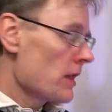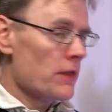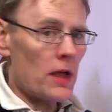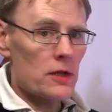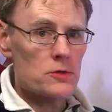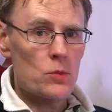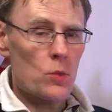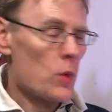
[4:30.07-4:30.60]

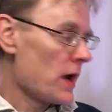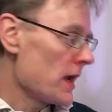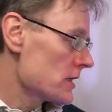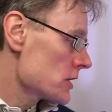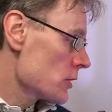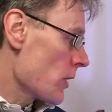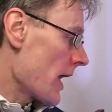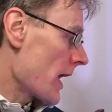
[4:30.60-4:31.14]
That's way
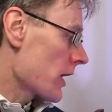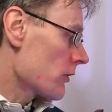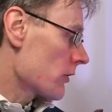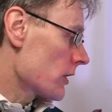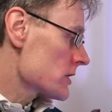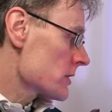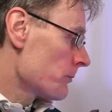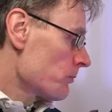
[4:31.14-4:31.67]
too
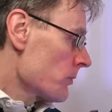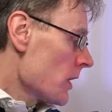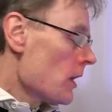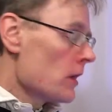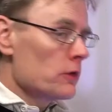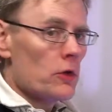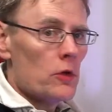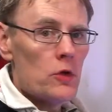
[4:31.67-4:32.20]
accurate.
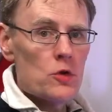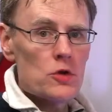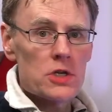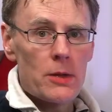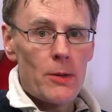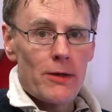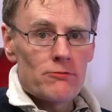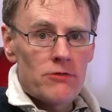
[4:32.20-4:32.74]
So
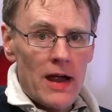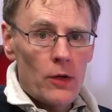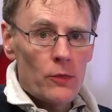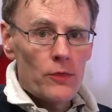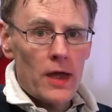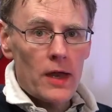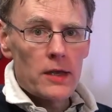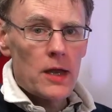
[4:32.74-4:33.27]
usually we
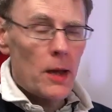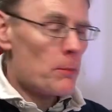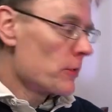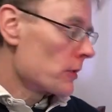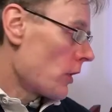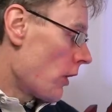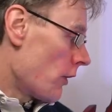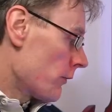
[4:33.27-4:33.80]
round that number
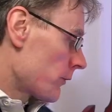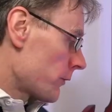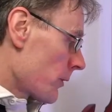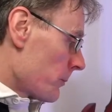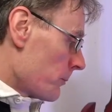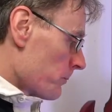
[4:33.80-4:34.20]
off.